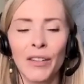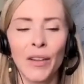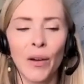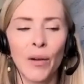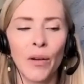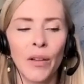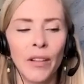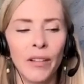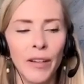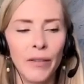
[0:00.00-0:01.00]
So
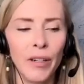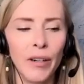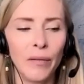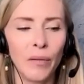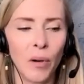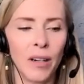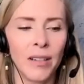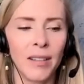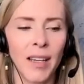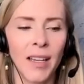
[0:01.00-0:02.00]
the liver, of
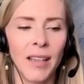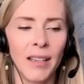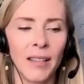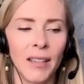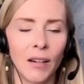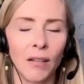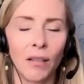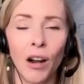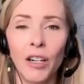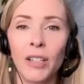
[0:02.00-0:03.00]
course, it's our
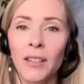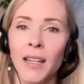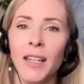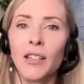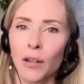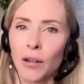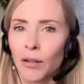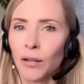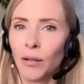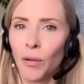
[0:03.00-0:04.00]
largest
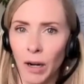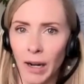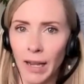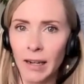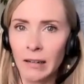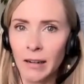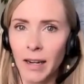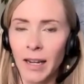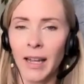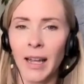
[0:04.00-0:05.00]
internal organ,
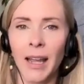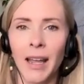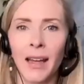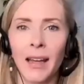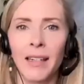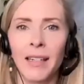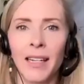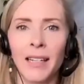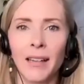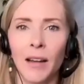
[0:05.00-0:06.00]
and
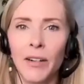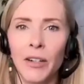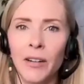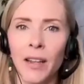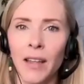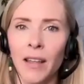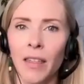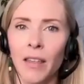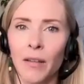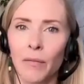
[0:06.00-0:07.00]
it's underneath
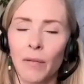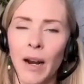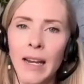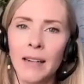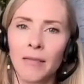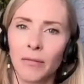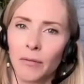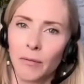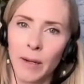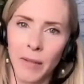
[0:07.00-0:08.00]
the right
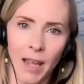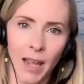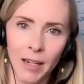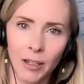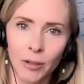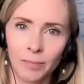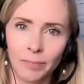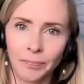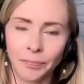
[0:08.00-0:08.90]
rib cage.